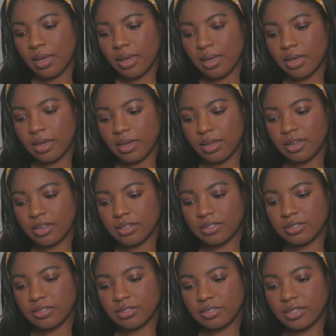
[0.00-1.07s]

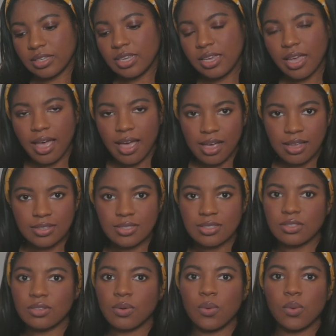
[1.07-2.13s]
and he
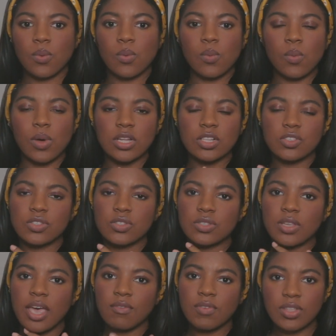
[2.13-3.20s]
asks,
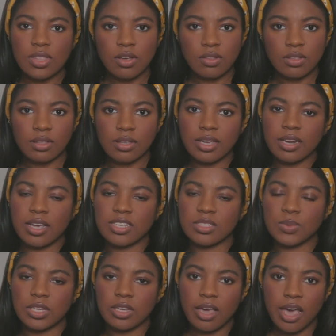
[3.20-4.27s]
once everything on the land has
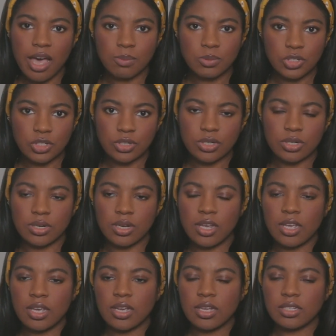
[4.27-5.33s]
been captured,
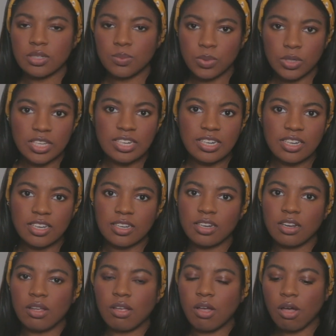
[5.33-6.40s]

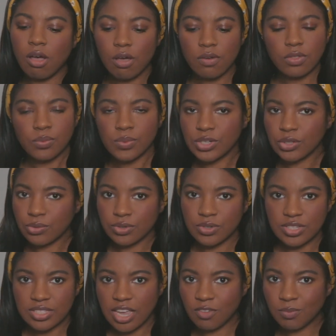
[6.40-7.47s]
depleted, all of the
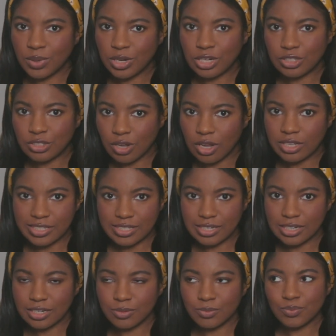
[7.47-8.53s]
resources have been
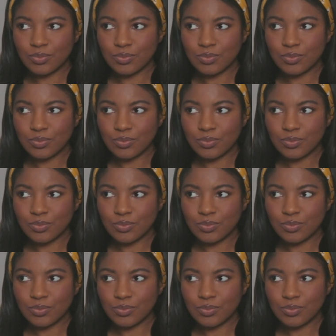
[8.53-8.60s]
exhausted,